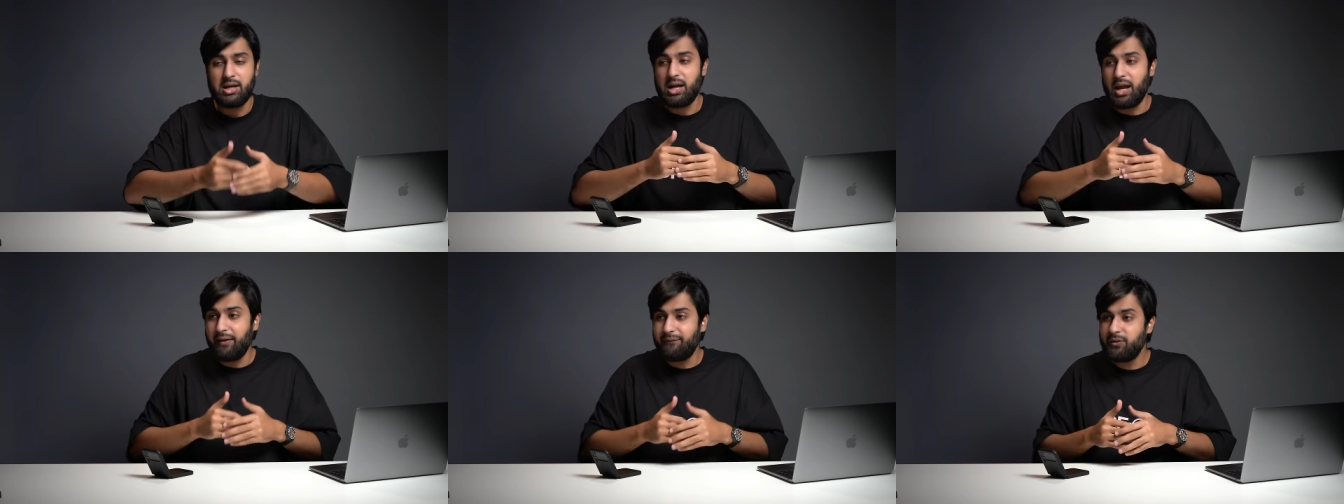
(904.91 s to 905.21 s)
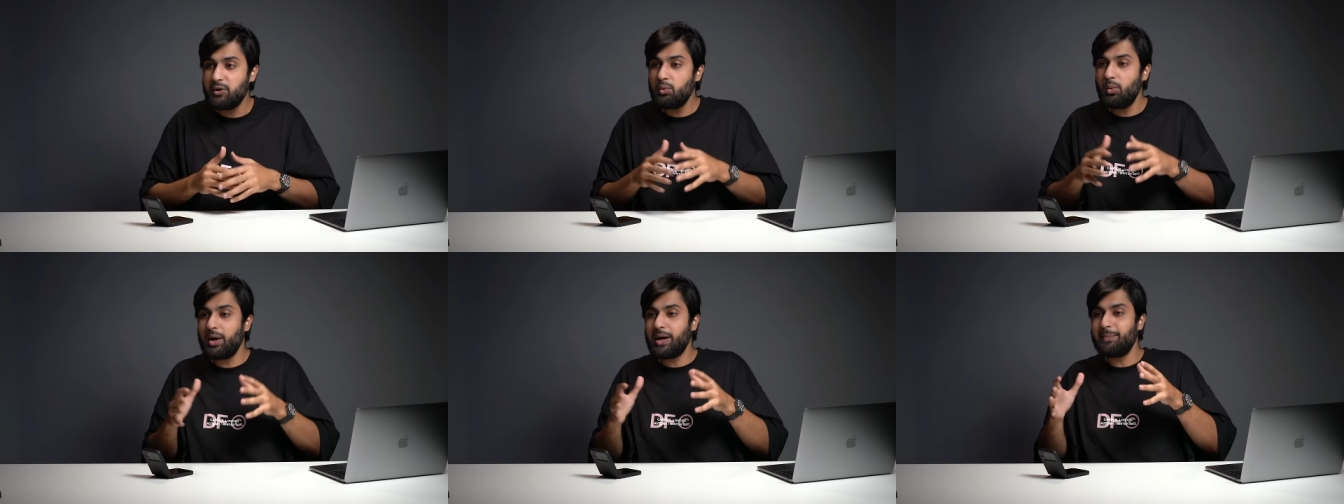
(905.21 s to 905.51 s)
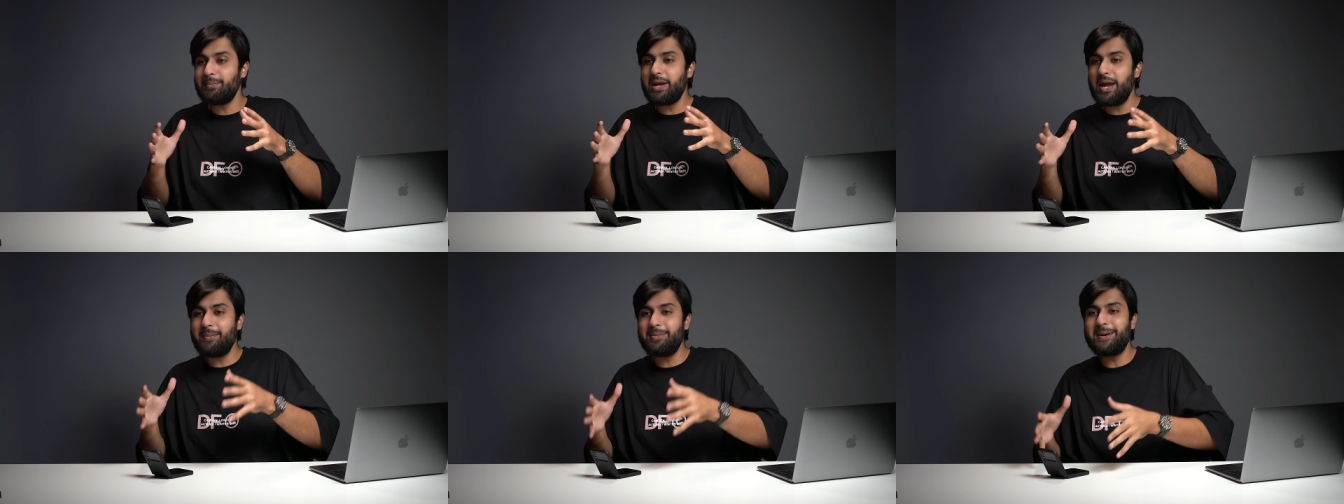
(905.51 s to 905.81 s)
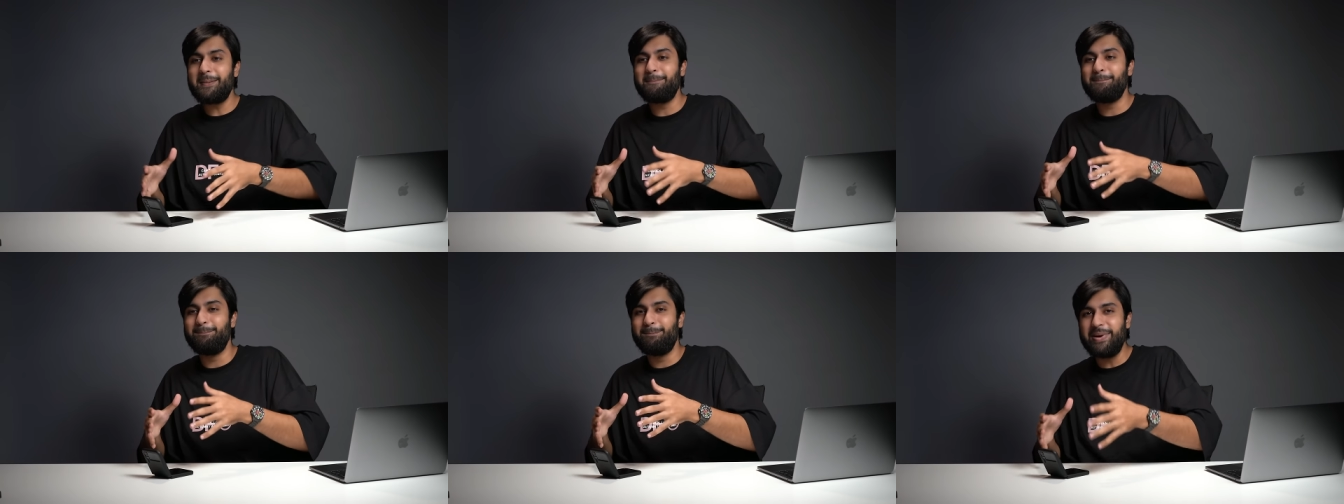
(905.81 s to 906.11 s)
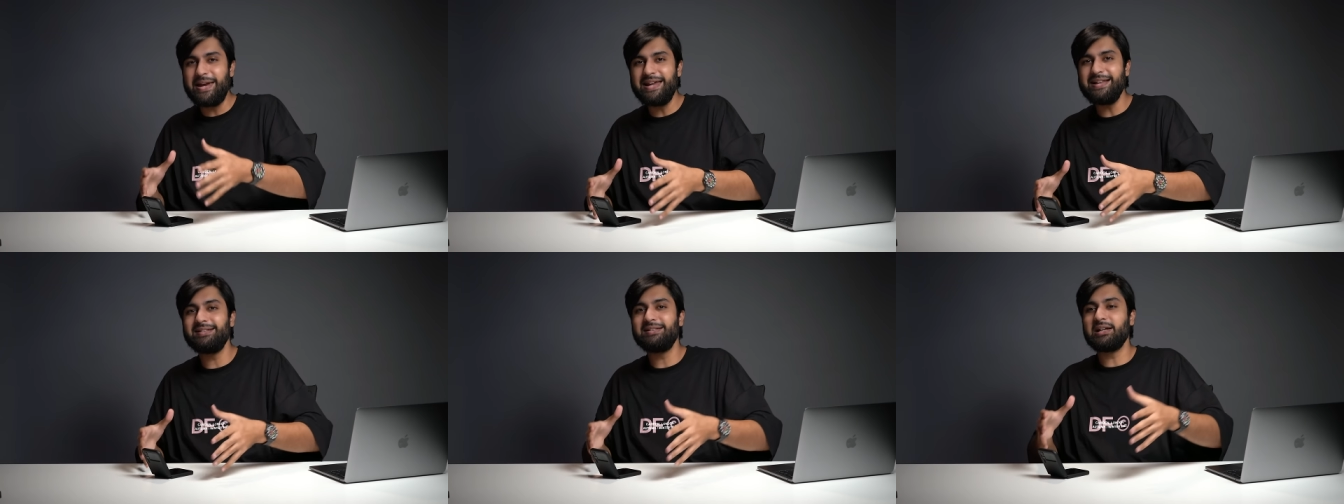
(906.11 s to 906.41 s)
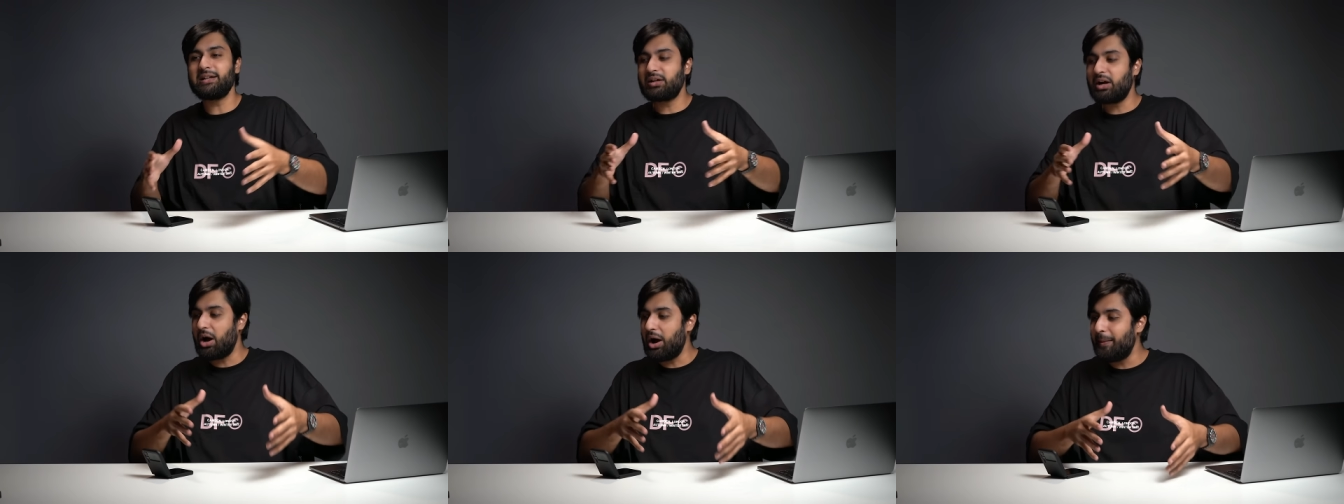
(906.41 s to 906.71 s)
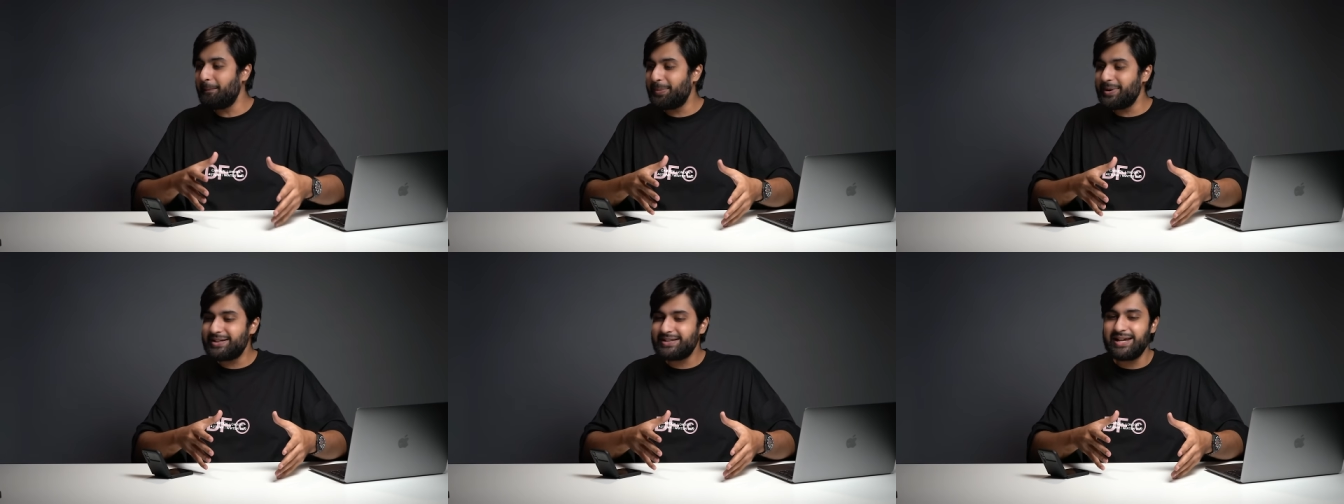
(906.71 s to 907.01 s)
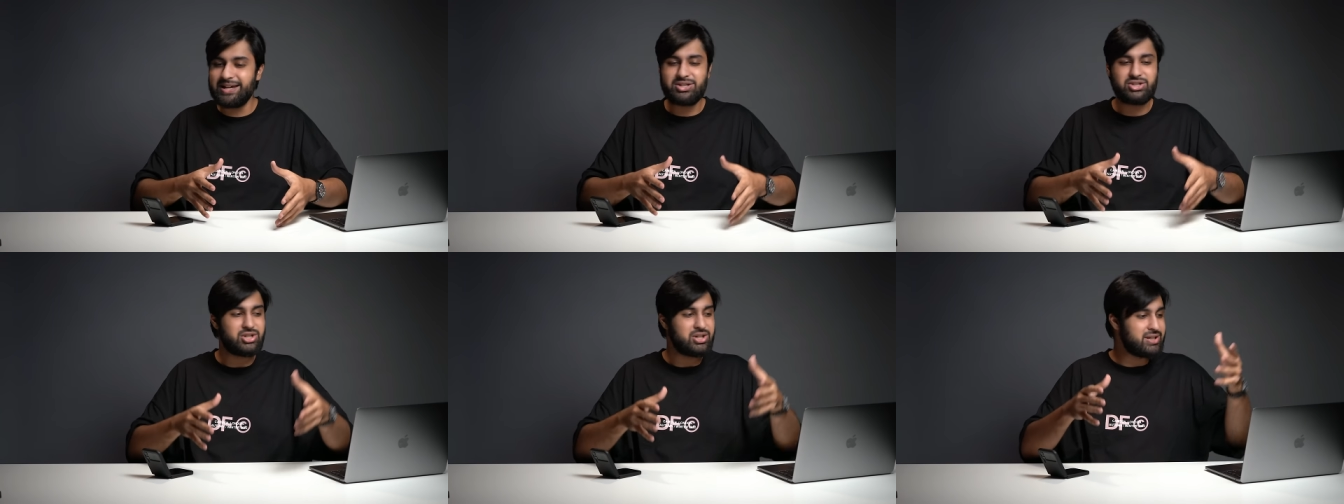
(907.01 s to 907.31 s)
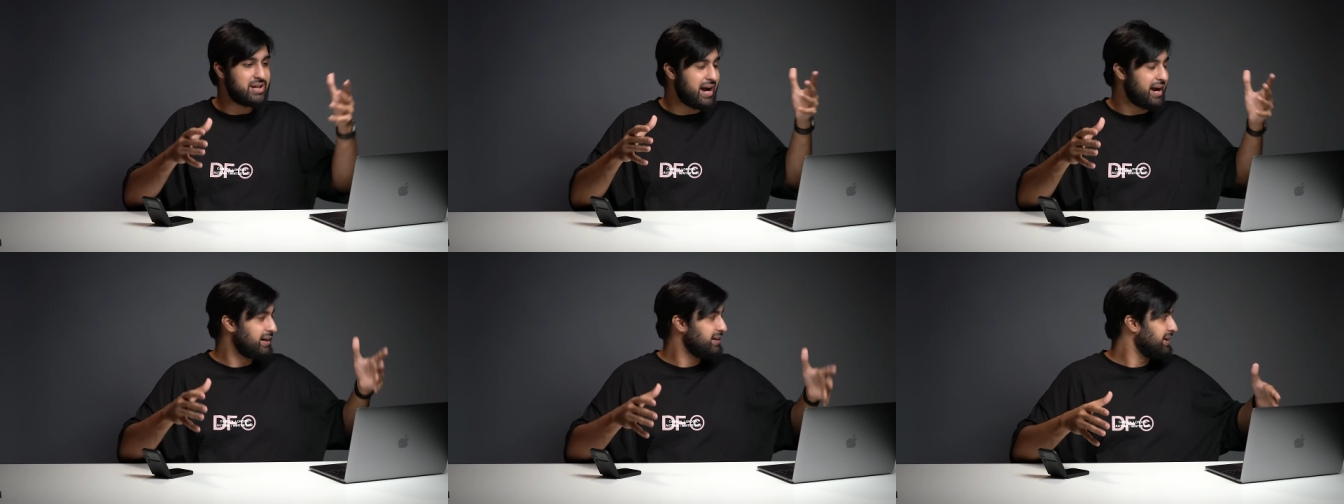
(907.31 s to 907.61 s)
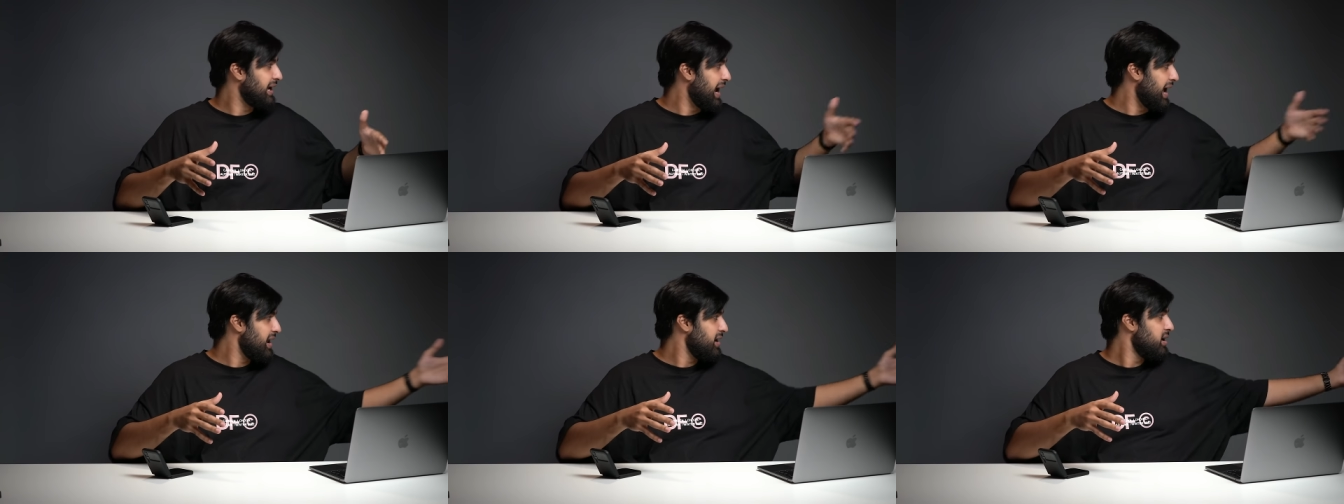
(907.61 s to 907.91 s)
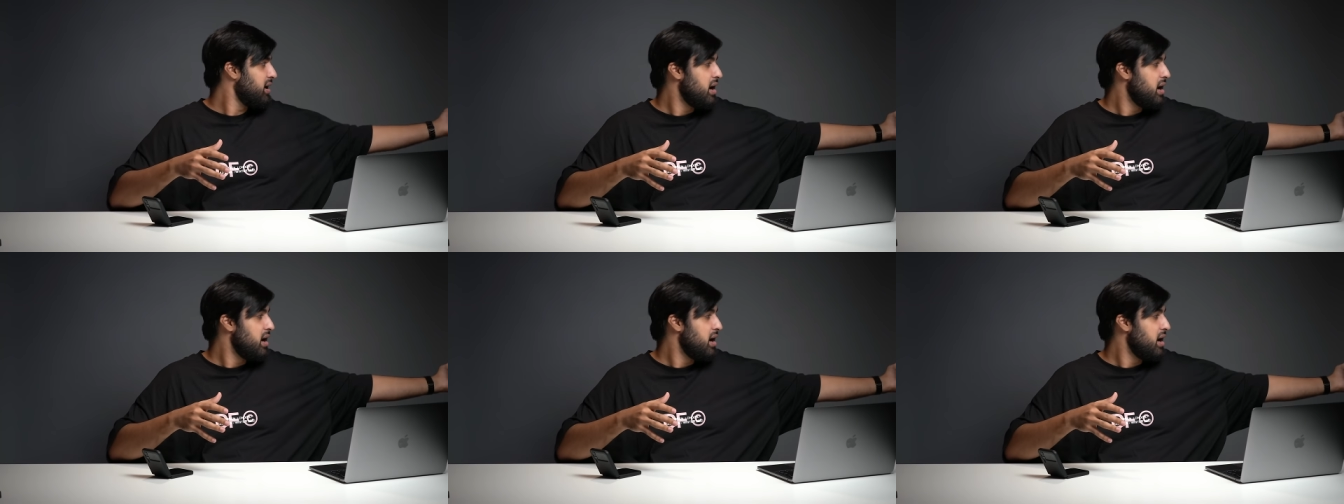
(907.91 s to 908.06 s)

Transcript: if you wanna be able to beat the competition again,